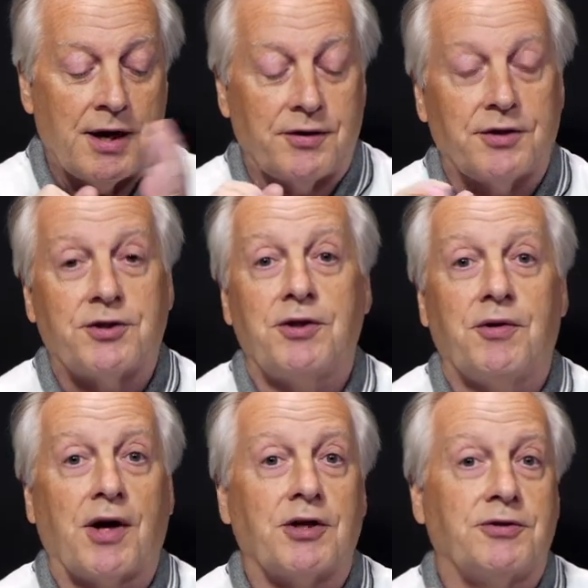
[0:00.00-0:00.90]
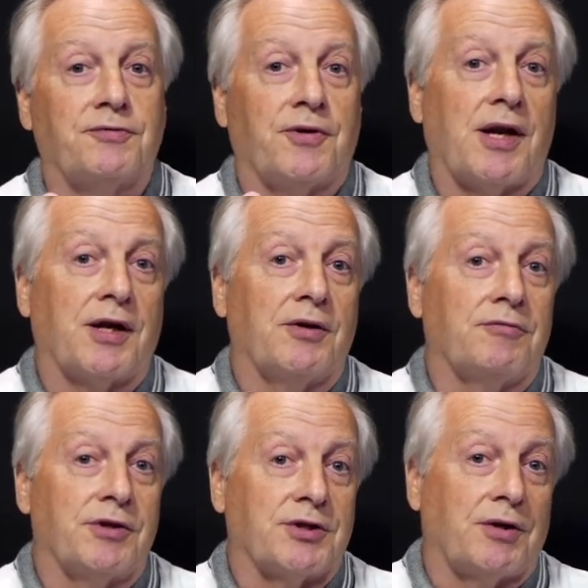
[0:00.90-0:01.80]
You can see you can get some fairly
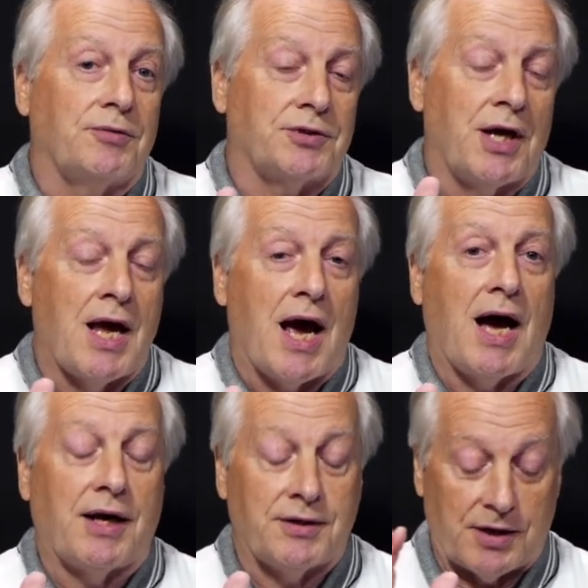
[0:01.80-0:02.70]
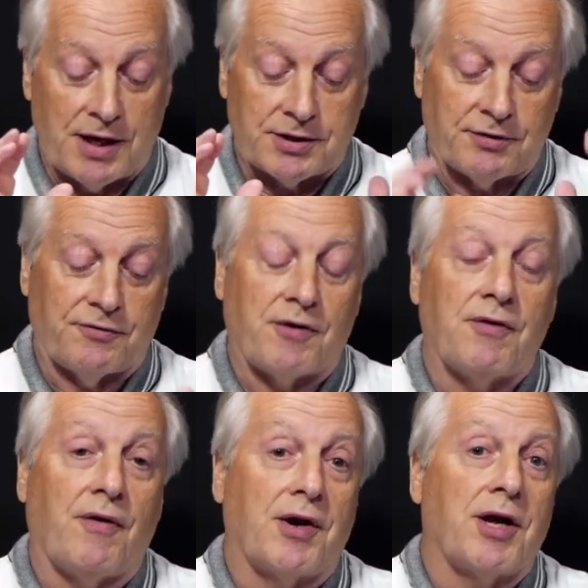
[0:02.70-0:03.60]
good results and it's a very
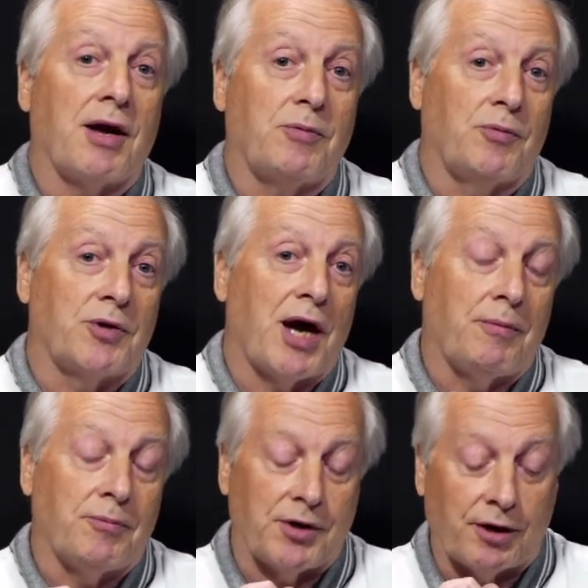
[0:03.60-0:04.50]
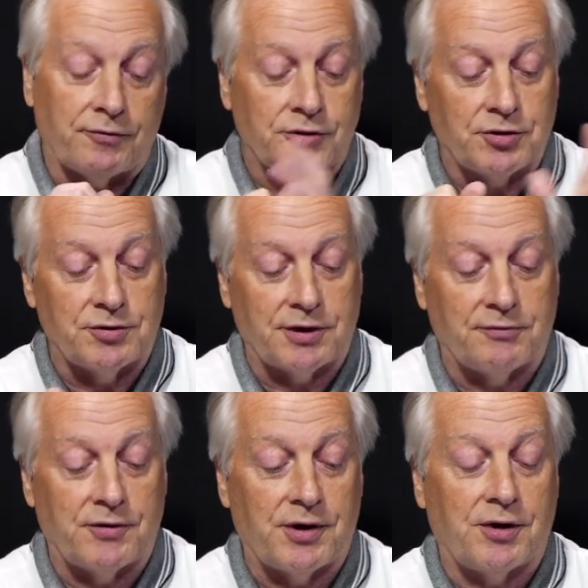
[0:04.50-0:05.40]
very capable camera now for
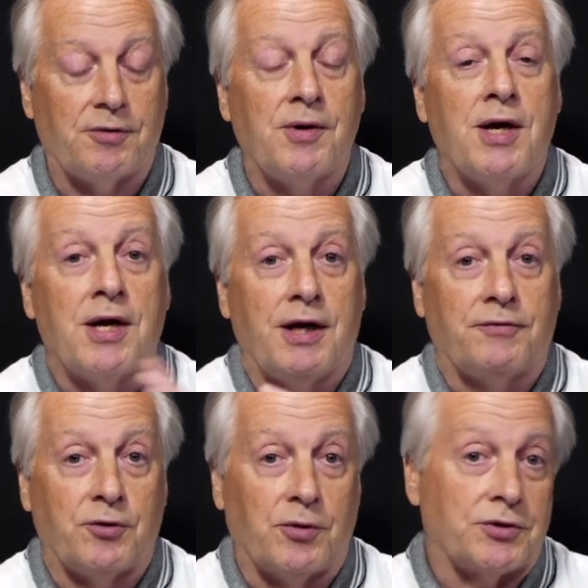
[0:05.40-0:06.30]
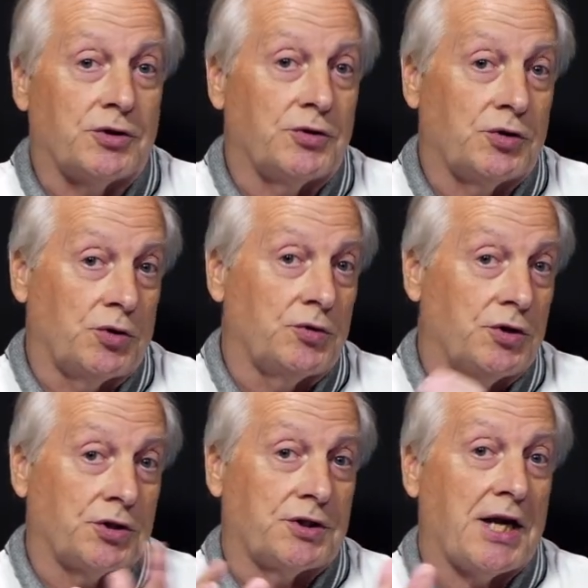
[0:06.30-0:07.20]
shooting video if you want to shoot
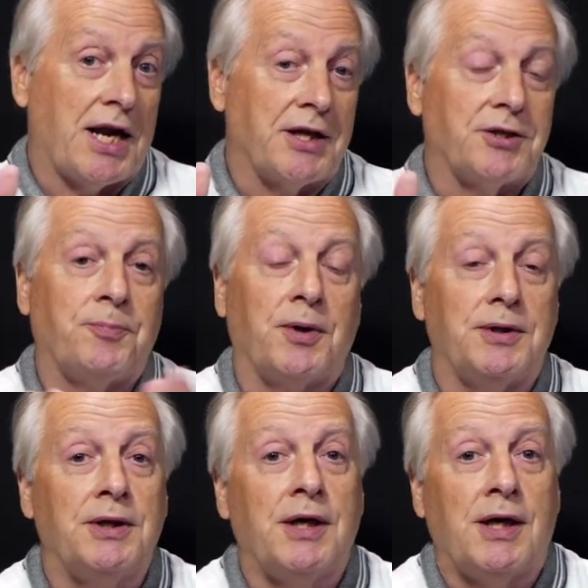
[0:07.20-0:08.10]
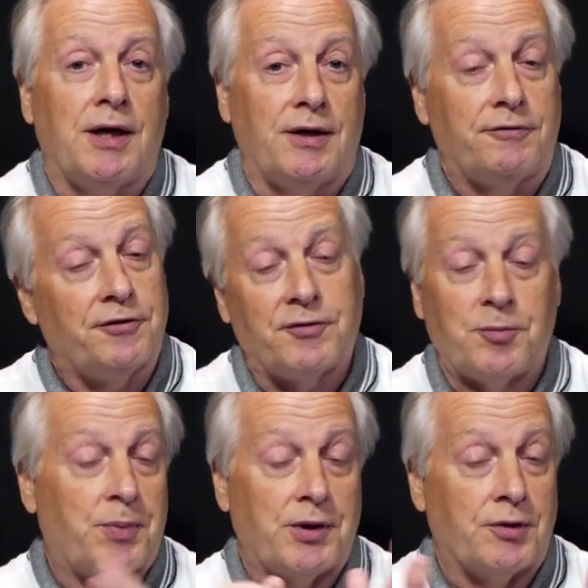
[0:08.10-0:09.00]
just 1080p, uh,
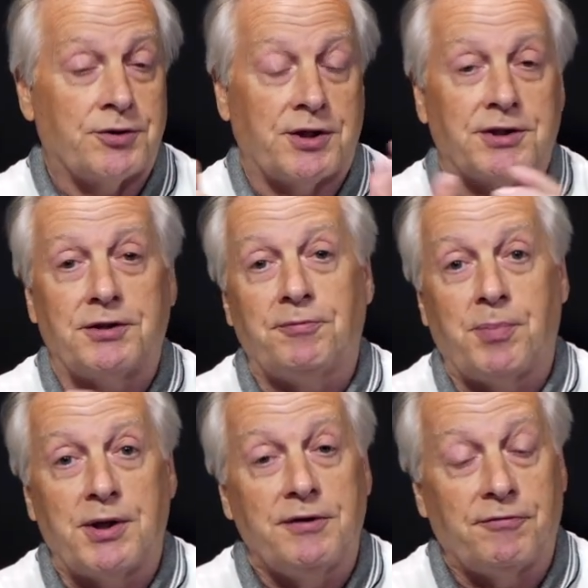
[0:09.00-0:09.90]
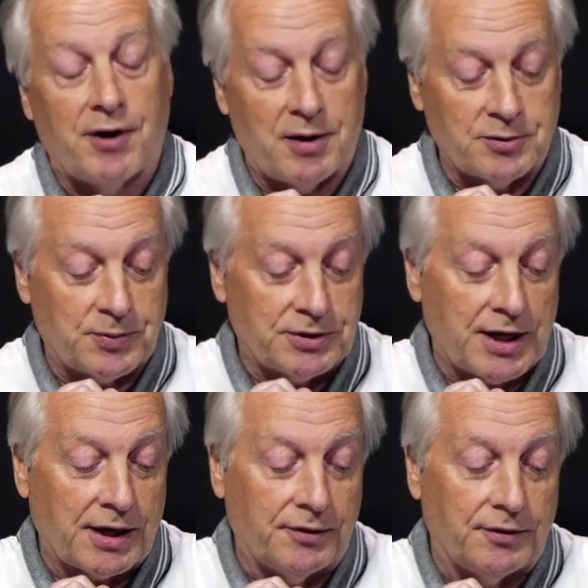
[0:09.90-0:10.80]
50p or 60p frames per
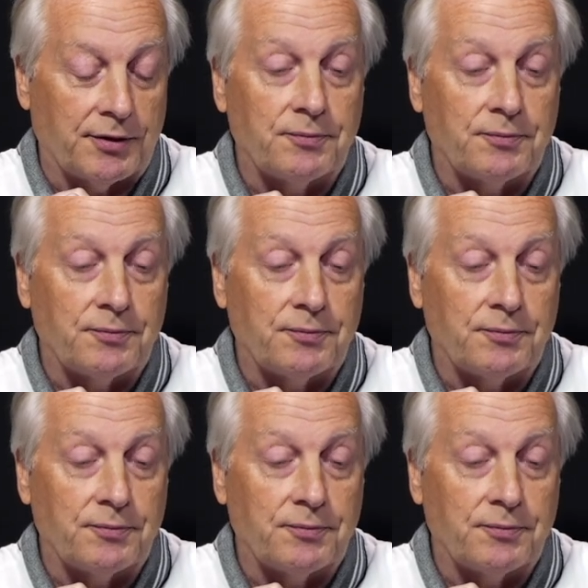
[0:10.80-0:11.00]
second.